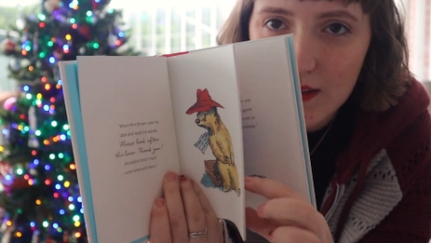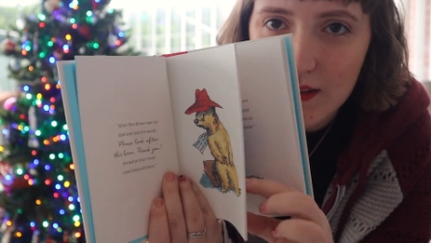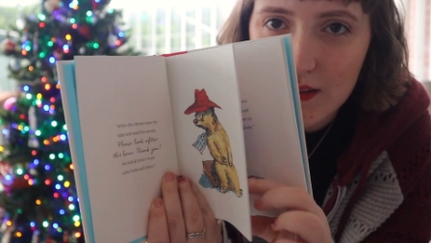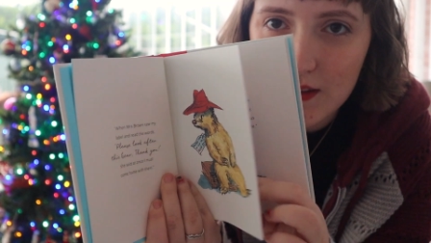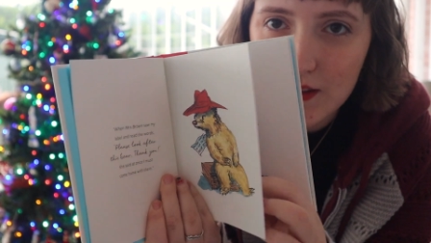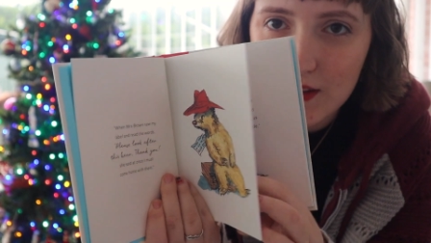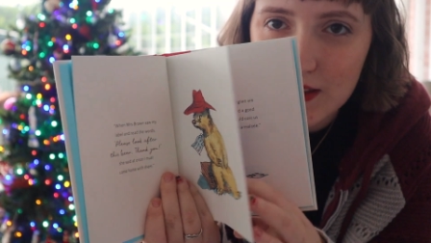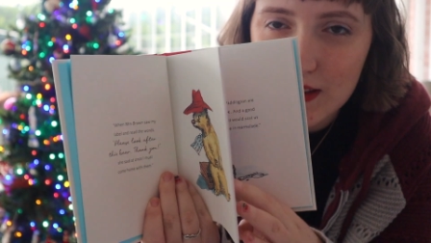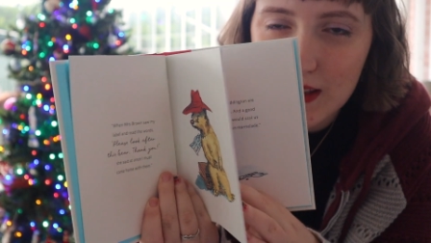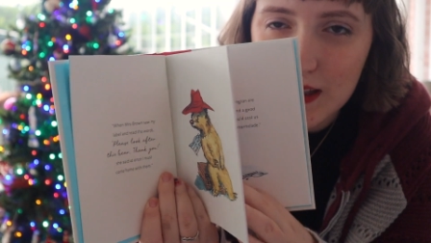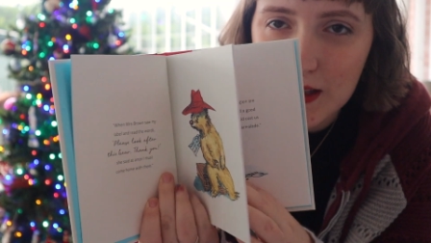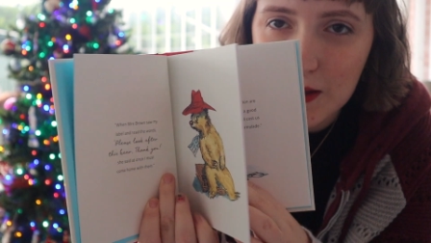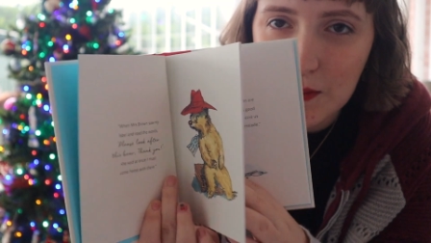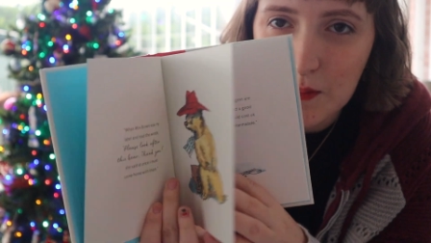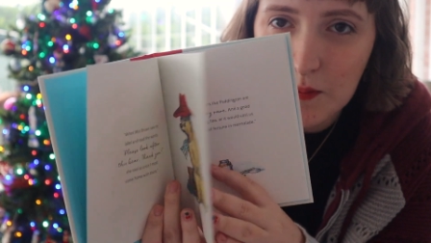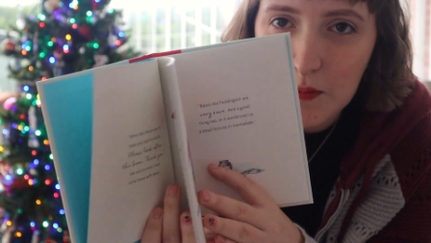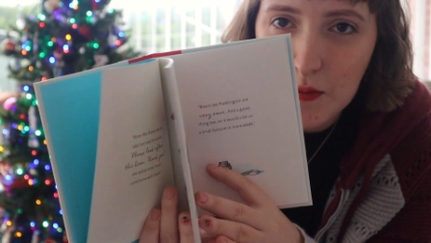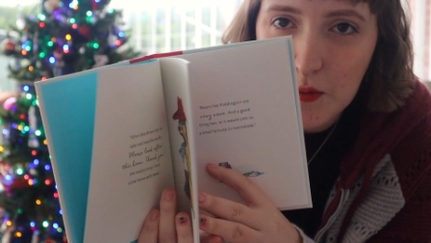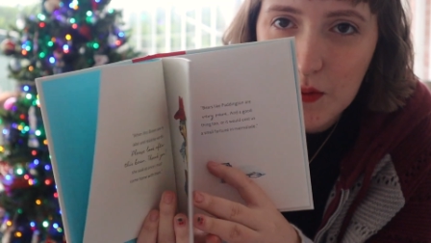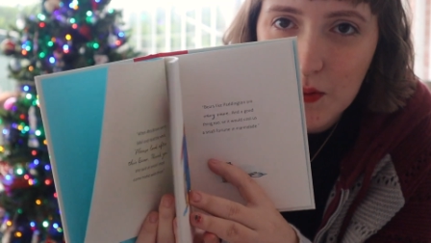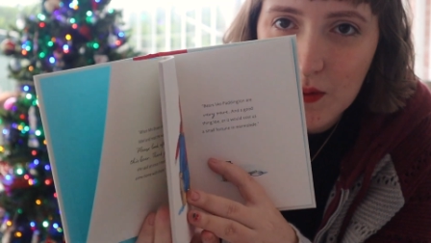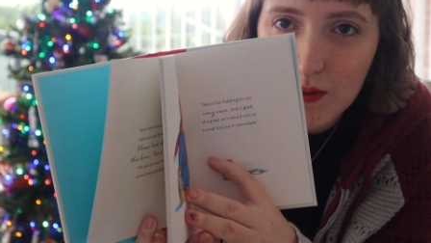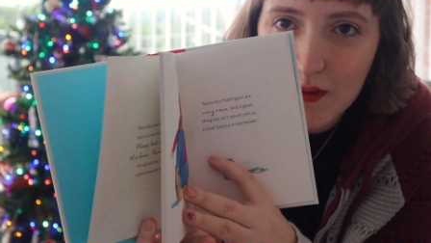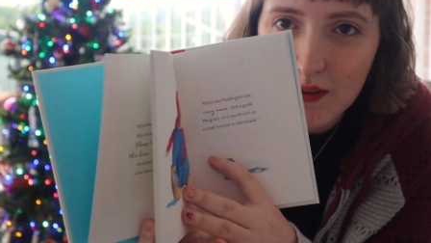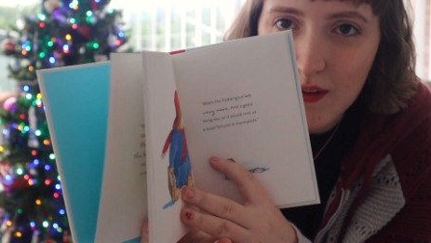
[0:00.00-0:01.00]
There's like
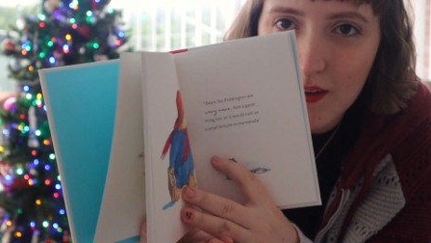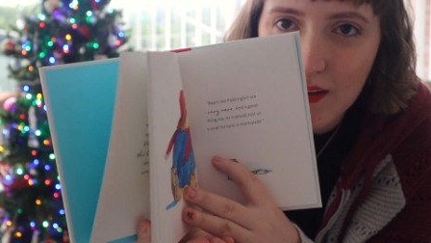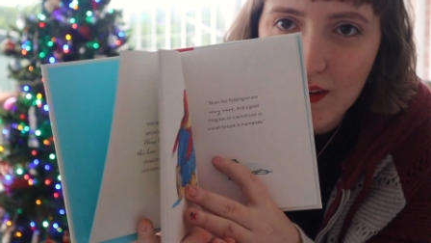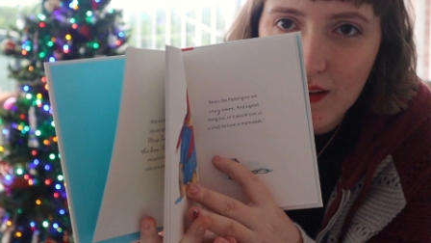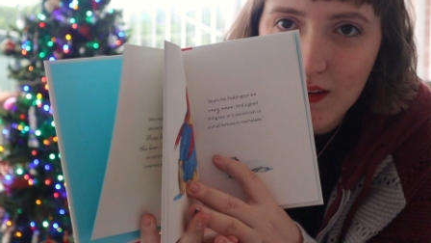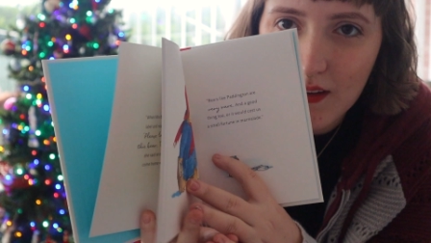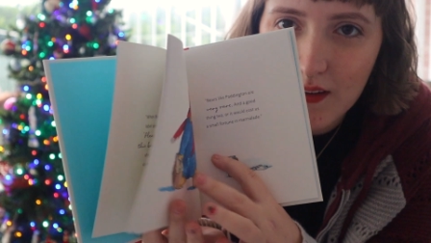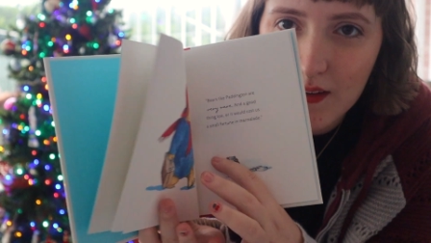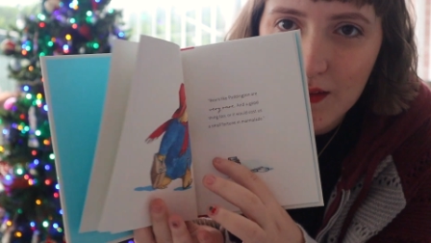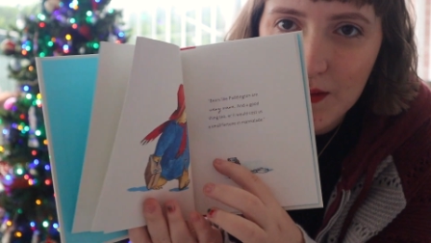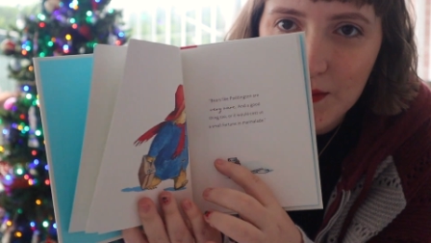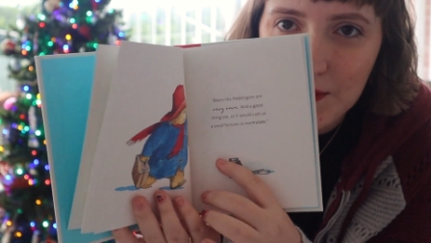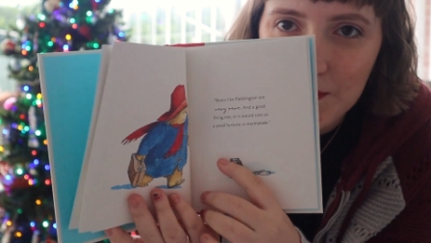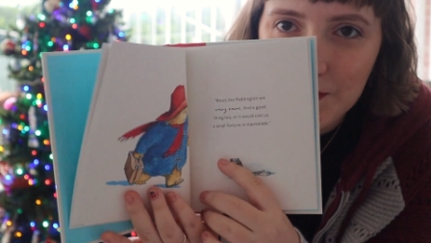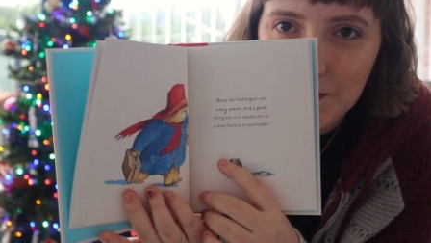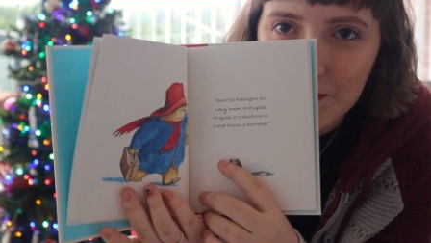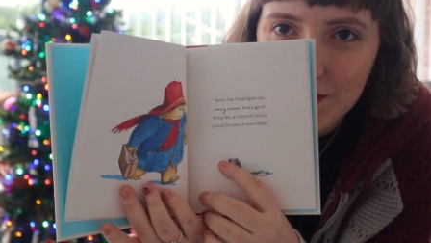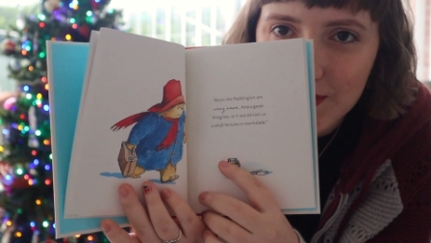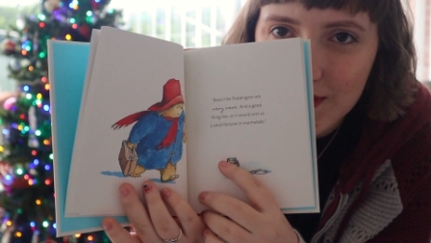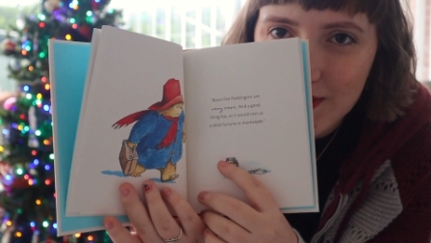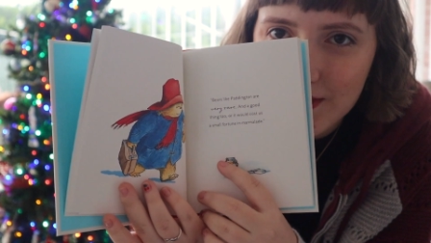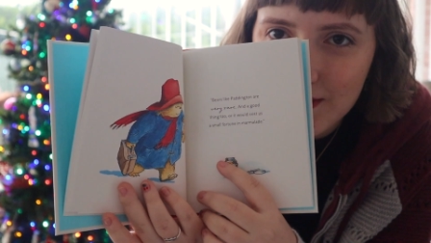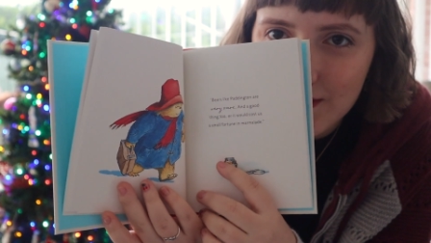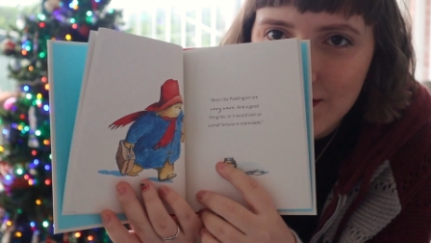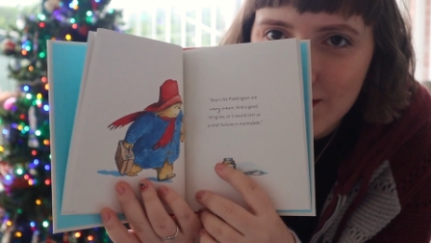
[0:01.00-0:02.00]
more.
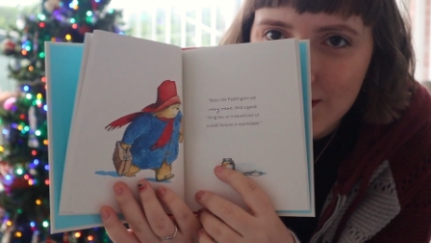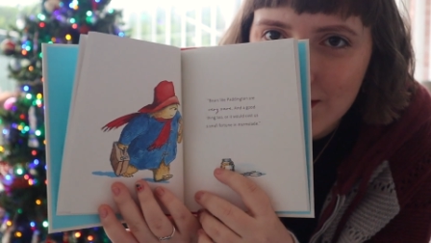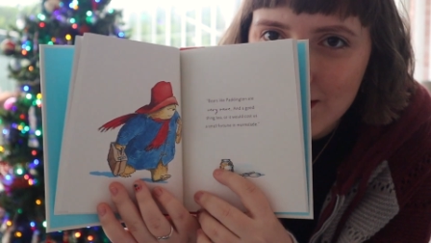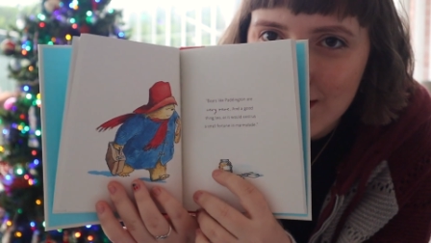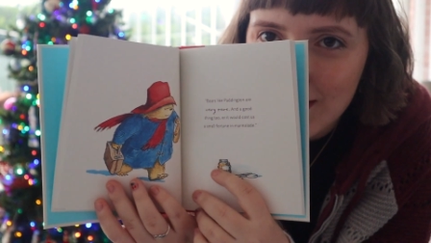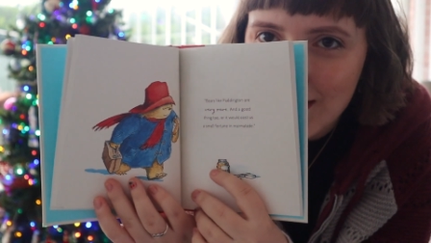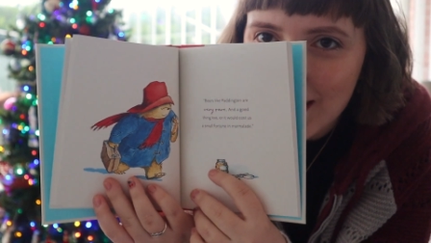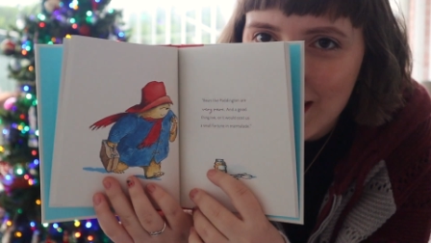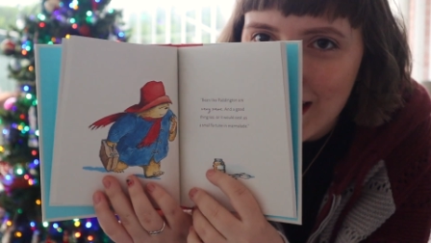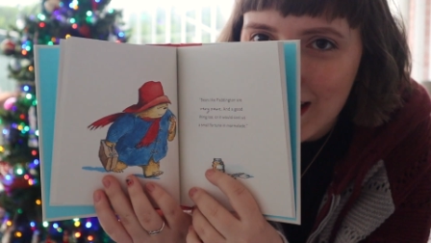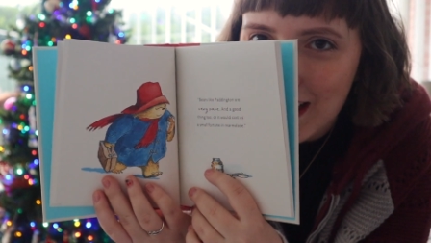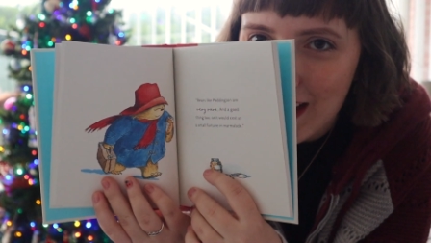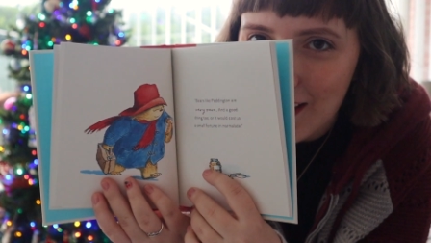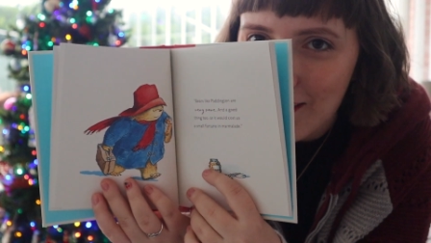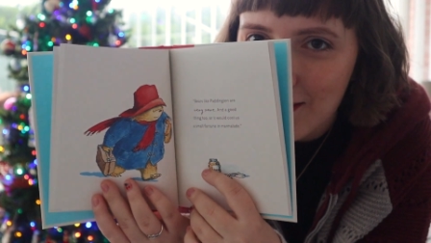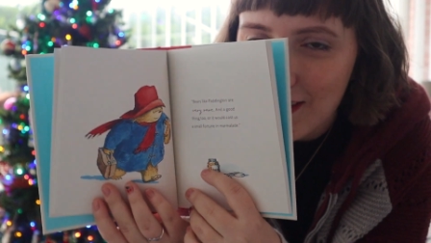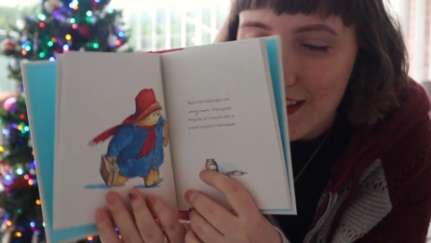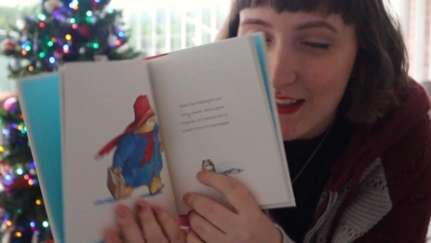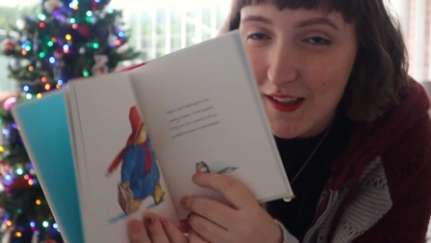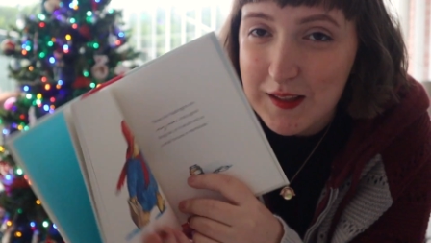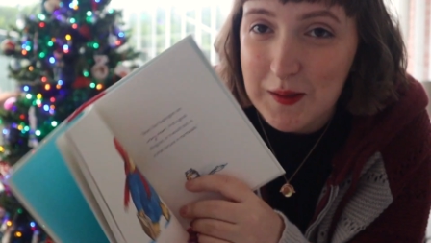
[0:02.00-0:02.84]
Every